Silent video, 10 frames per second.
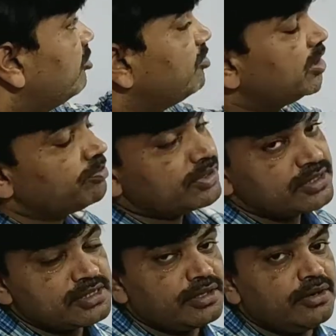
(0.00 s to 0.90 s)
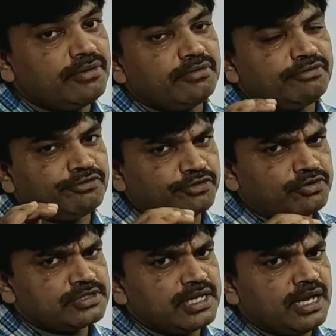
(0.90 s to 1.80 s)
F bar represents
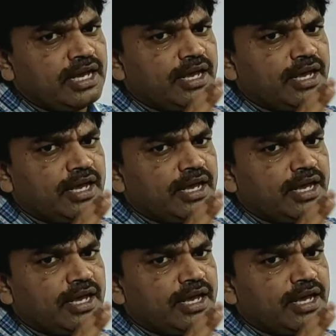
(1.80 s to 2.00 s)
force